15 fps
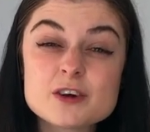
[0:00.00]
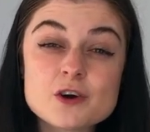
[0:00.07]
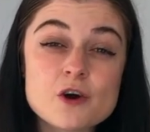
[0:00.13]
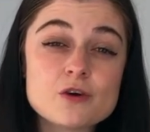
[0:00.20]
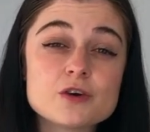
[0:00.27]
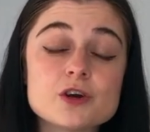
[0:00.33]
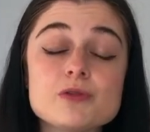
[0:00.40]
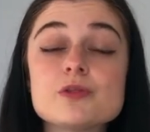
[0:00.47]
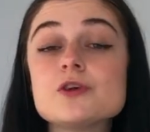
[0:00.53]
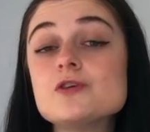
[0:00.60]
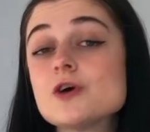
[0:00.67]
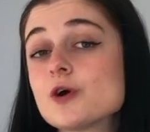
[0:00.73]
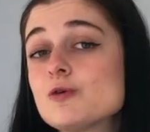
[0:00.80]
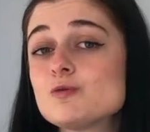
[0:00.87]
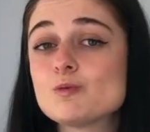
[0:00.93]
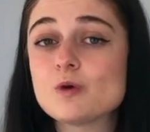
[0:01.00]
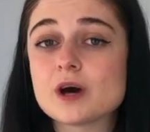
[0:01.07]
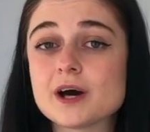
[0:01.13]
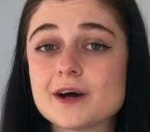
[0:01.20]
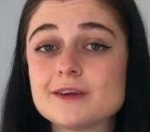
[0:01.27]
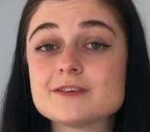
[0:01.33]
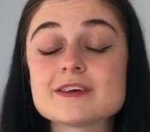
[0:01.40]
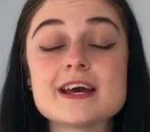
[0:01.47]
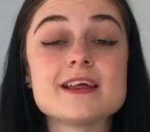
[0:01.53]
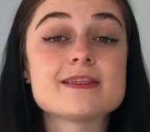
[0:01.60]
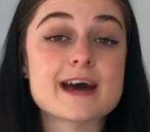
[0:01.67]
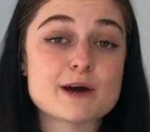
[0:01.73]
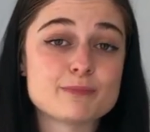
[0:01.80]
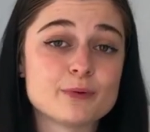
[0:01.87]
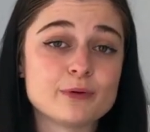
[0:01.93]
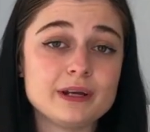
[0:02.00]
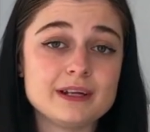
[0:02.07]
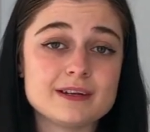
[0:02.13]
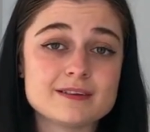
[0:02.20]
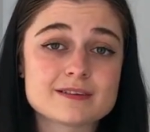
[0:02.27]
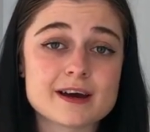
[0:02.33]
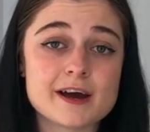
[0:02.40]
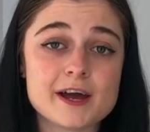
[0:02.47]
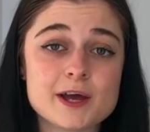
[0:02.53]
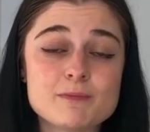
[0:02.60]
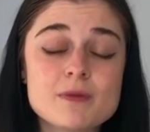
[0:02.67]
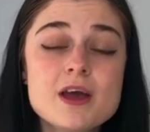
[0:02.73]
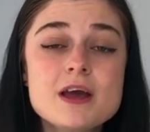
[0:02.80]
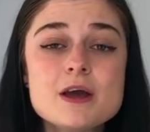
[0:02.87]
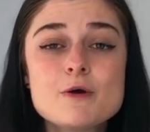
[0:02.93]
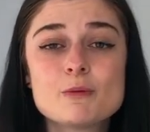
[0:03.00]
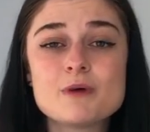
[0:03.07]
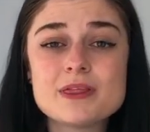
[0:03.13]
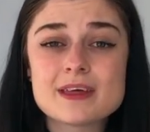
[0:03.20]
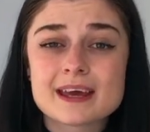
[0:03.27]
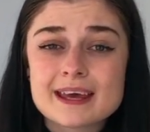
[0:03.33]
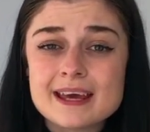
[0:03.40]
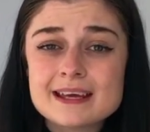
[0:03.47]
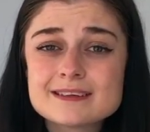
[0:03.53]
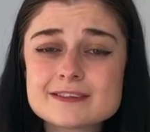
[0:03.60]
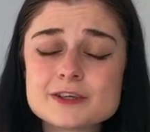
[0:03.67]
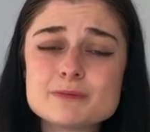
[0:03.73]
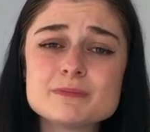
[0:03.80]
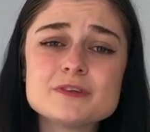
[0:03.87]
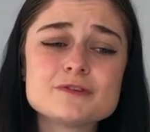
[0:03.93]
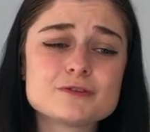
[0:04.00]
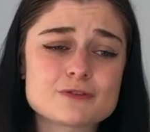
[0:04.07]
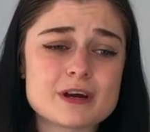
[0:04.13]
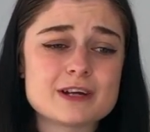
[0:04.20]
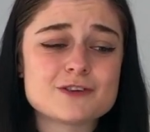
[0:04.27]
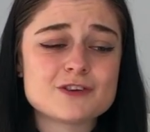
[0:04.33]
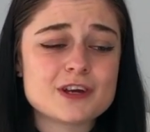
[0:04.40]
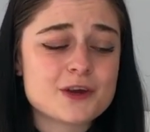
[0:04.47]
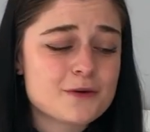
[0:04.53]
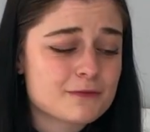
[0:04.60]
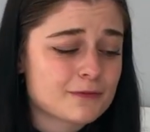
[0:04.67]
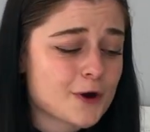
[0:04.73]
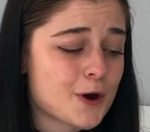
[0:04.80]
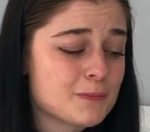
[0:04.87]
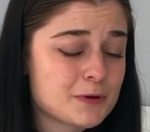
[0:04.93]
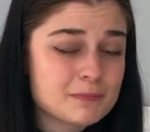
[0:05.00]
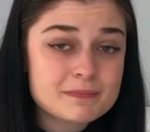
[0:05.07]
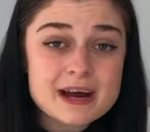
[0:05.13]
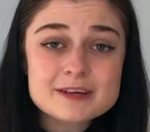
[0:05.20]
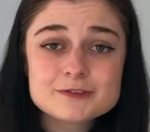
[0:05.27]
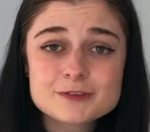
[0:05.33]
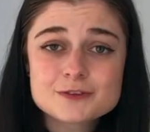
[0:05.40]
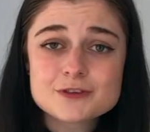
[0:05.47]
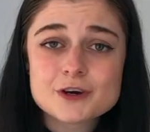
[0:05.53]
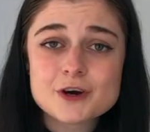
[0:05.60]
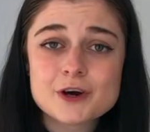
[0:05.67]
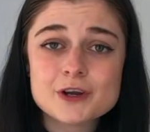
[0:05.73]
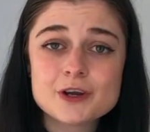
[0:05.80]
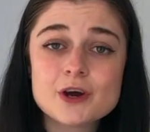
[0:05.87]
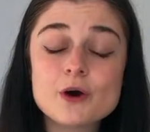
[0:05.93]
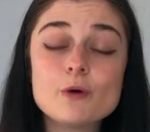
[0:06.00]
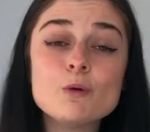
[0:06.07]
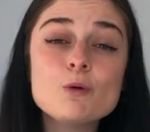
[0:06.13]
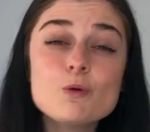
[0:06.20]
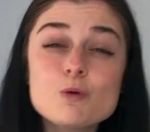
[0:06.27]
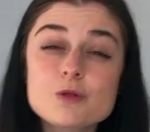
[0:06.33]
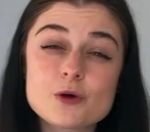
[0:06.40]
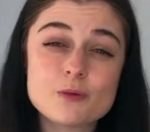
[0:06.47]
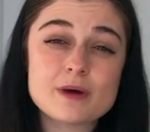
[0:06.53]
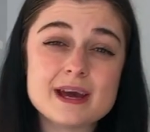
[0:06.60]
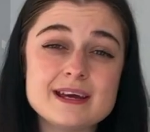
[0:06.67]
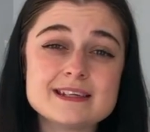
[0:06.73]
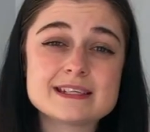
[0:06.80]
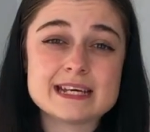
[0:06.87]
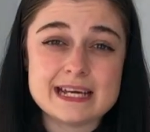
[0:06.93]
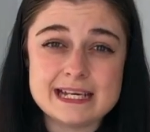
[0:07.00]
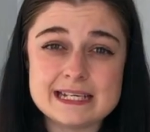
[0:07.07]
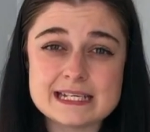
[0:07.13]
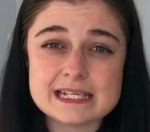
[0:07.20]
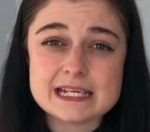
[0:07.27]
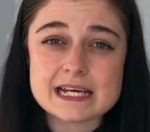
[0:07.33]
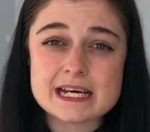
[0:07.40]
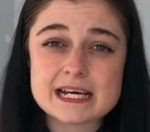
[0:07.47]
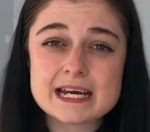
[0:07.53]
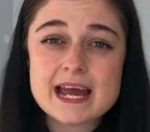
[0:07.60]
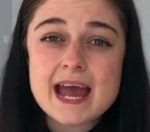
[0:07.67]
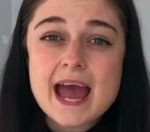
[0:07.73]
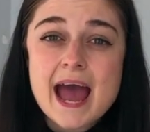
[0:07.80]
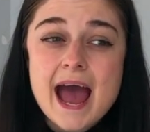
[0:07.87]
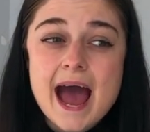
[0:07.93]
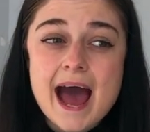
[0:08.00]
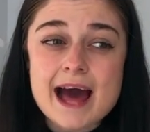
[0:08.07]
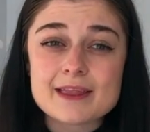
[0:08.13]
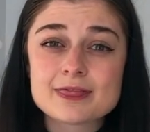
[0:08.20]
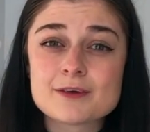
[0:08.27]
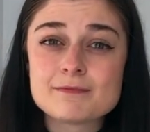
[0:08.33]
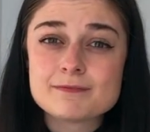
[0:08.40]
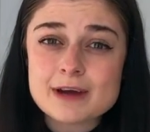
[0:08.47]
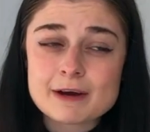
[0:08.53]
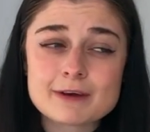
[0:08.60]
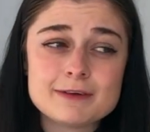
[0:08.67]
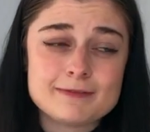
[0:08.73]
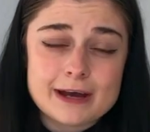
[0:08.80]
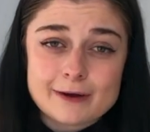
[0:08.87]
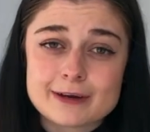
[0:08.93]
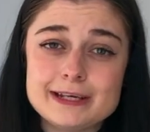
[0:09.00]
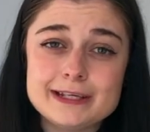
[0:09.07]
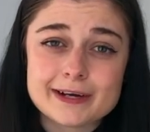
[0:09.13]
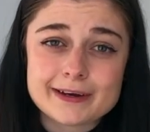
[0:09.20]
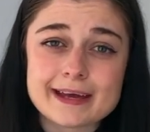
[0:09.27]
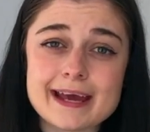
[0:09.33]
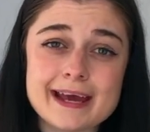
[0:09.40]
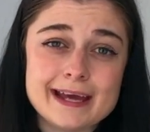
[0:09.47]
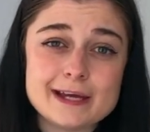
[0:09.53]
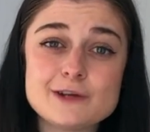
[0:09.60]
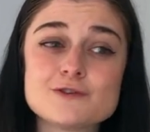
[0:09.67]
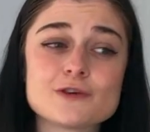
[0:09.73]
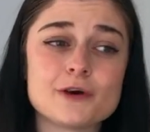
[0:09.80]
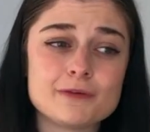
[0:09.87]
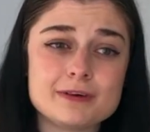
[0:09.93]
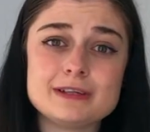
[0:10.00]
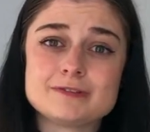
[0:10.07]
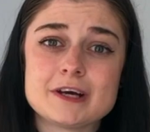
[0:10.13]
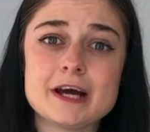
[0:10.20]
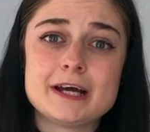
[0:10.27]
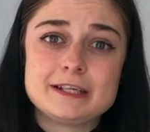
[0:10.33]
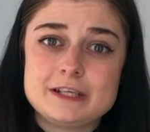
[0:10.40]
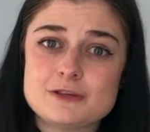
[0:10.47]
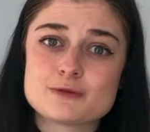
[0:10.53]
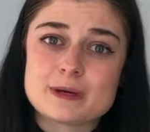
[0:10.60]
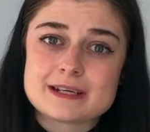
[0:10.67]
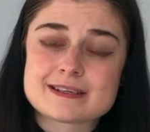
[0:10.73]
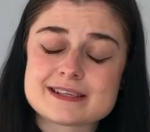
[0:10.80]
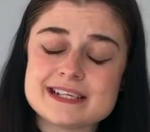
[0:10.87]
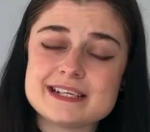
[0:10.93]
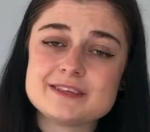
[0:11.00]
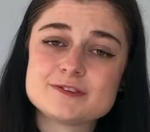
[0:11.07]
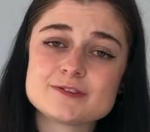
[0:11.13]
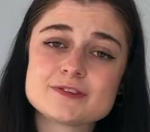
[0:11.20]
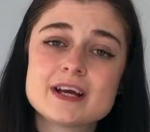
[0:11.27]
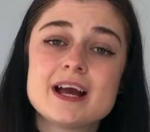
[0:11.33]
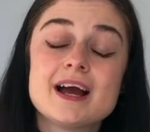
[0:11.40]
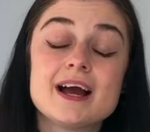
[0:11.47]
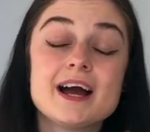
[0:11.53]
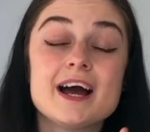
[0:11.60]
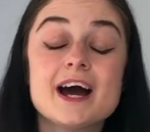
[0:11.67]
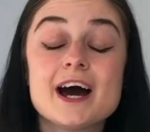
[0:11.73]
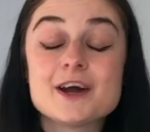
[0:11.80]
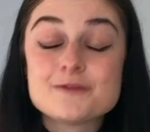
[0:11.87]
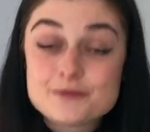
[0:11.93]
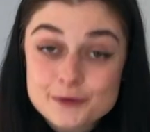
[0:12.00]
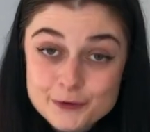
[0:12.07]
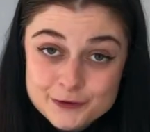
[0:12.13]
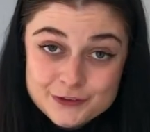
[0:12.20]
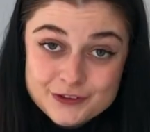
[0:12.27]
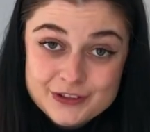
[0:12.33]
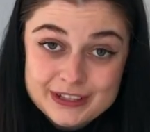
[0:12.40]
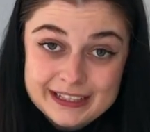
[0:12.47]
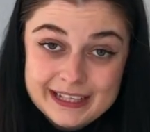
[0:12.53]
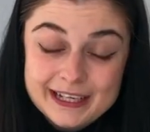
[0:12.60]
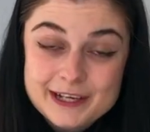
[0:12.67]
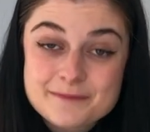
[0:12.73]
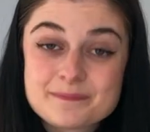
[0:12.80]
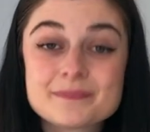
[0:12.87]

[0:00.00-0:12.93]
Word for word: conquered the known world at that point in time, with a kingdom stretching from Macedon all the way to India at the very, very young age of his early twenties. Unfortunately,